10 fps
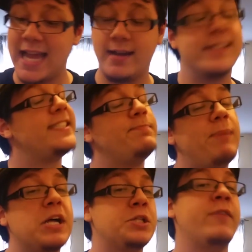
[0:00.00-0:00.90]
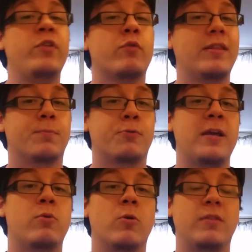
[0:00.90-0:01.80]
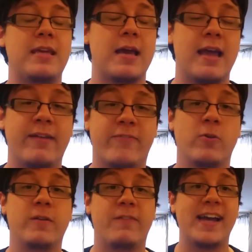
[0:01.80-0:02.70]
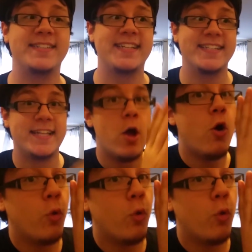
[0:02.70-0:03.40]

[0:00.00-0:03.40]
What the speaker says: and especially if you've read the prequel, the Infernal Devices,